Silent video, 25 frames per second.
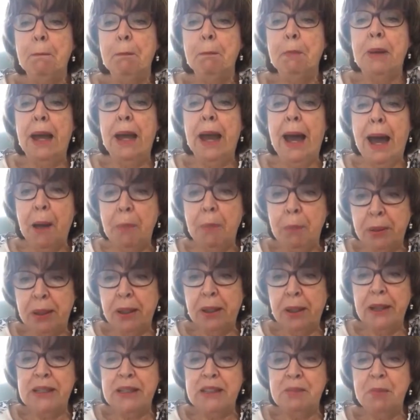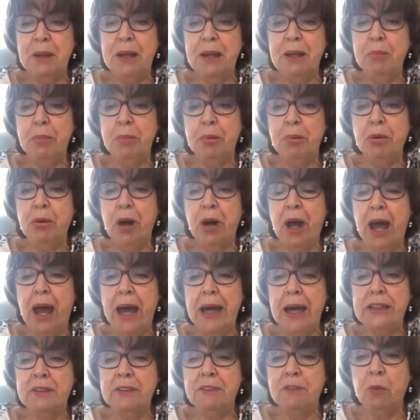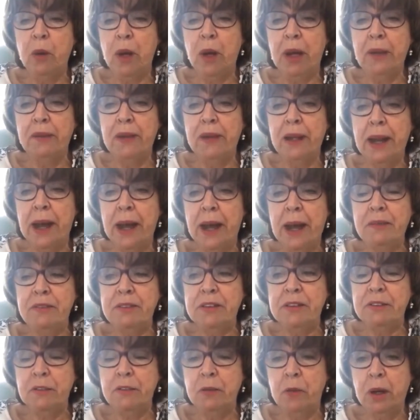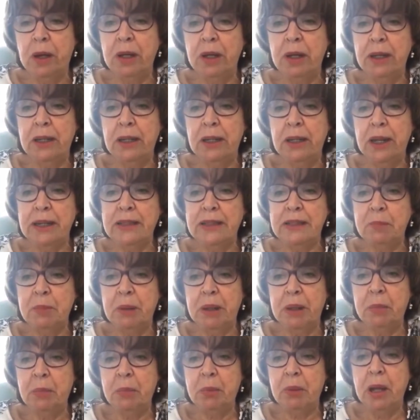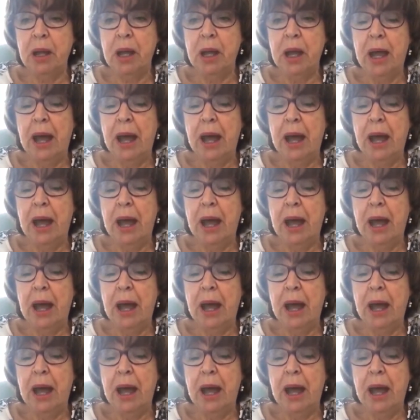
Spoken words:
Capital is being put ahead of the lives of working class people.